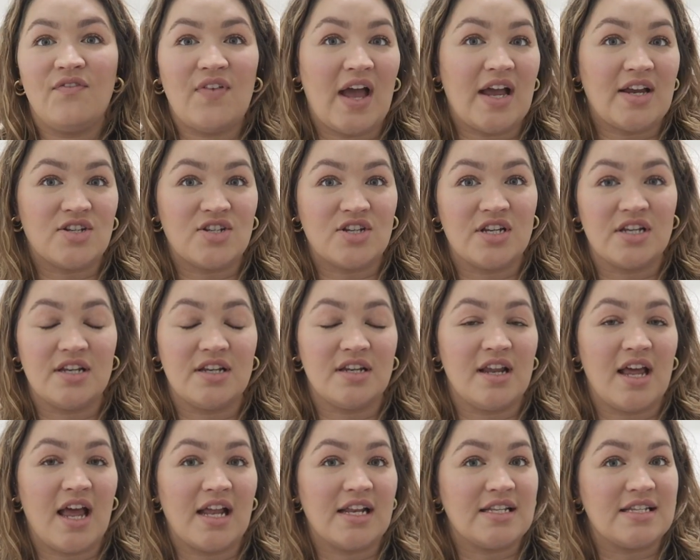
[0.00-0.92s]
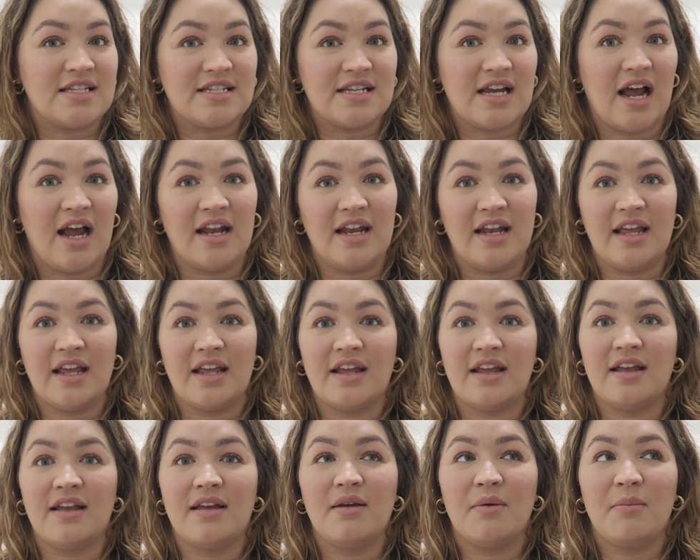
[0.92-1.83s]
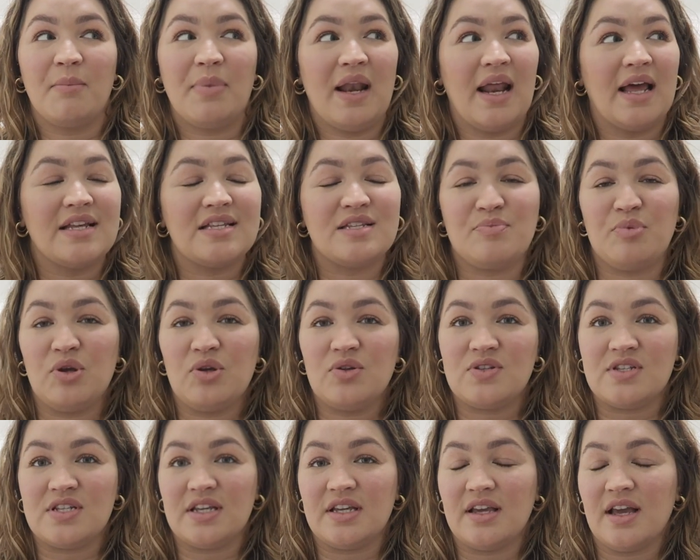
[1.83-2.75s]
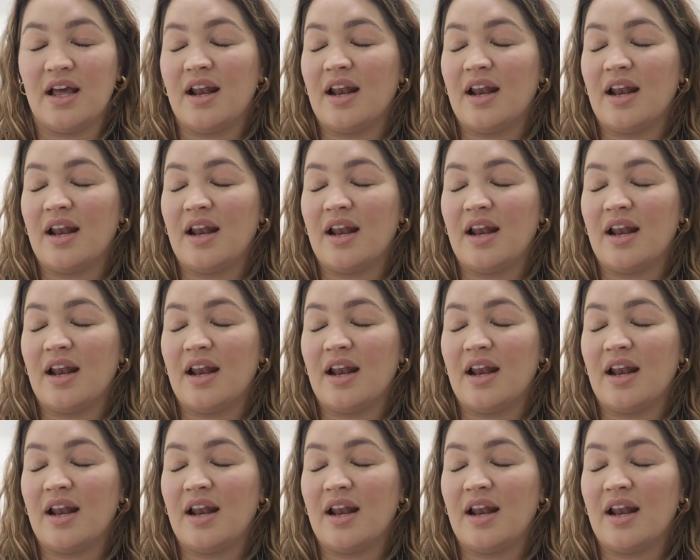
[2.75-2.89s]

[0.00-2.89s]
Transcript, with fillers: fashion and styling plus beauty,